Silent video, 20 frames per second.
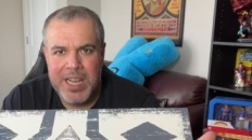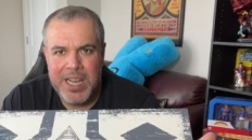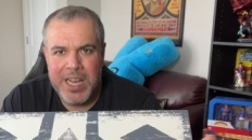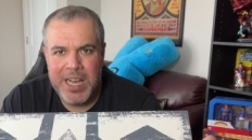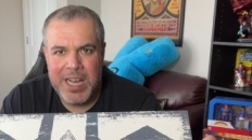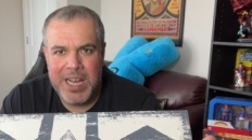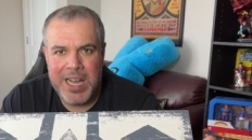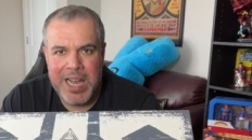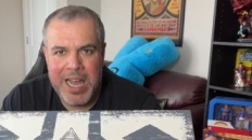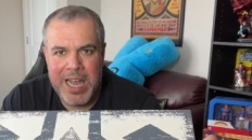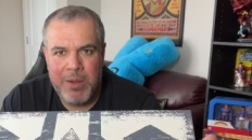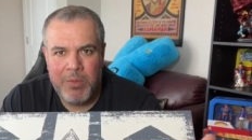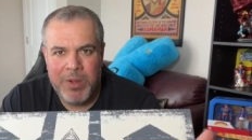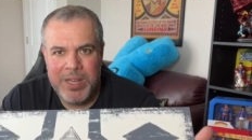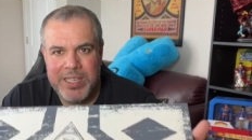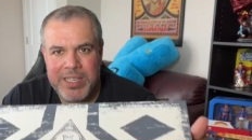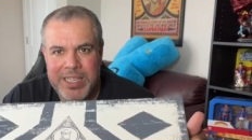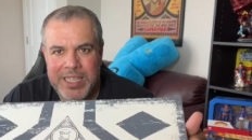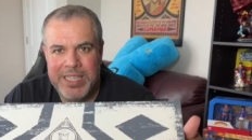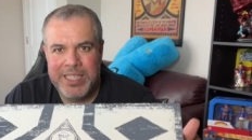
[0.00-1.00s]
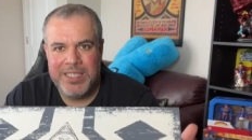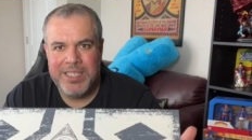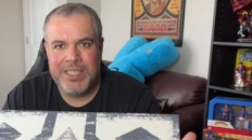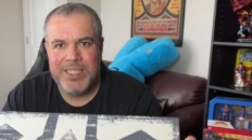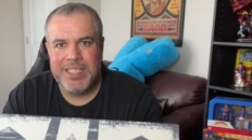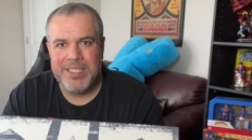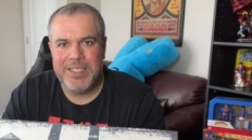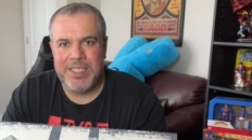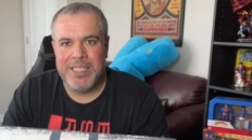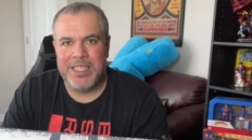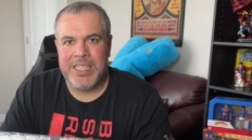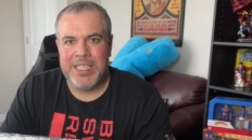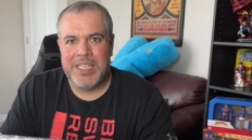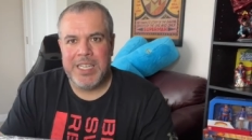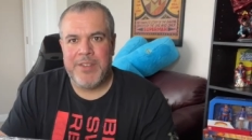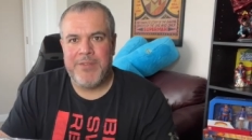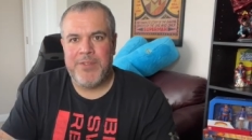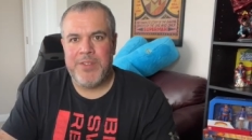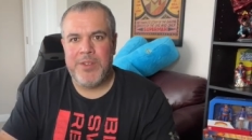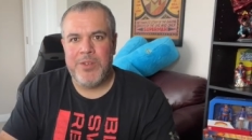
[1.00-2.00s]
Uh, I went into Disneyland.
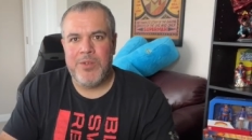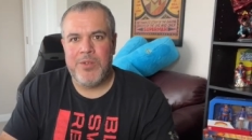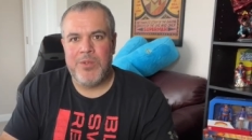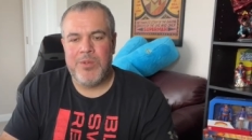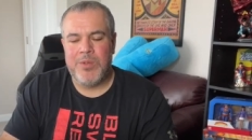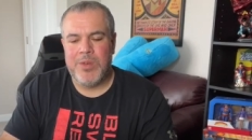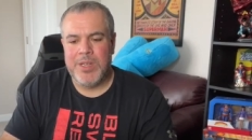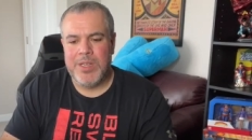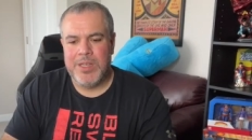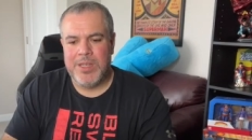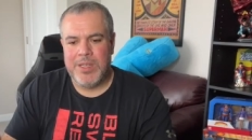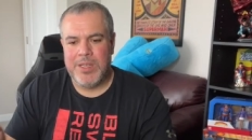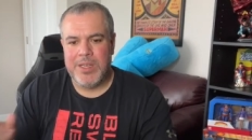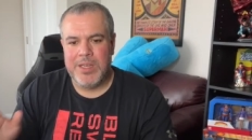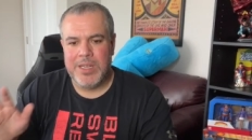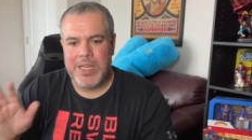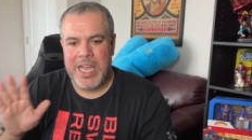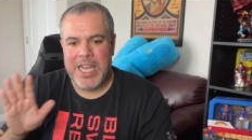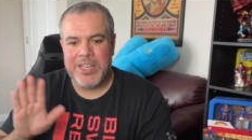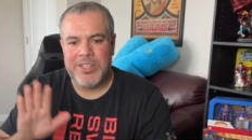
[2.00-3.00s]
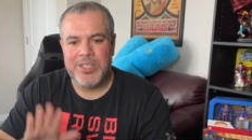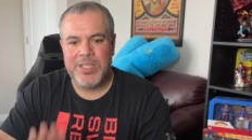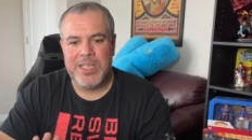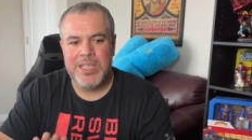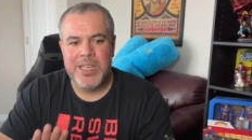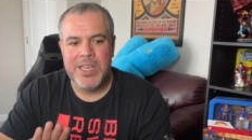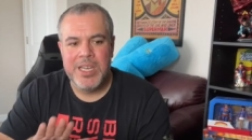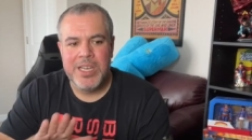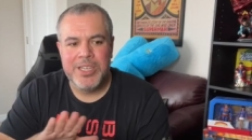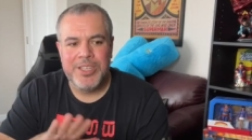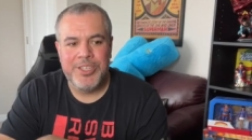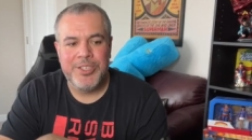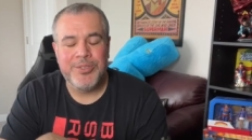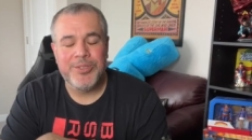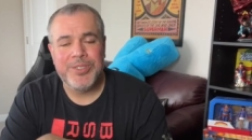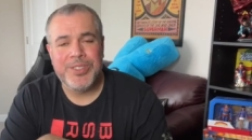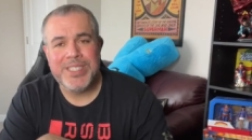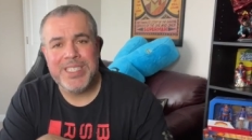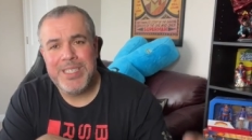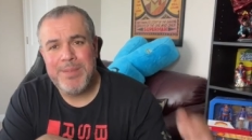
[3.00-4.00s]
If you actually, you'll
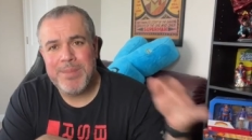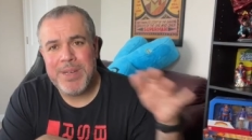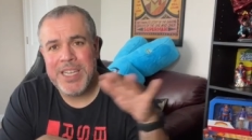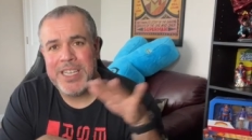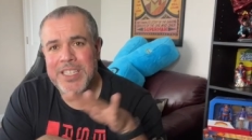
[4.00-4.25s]
see my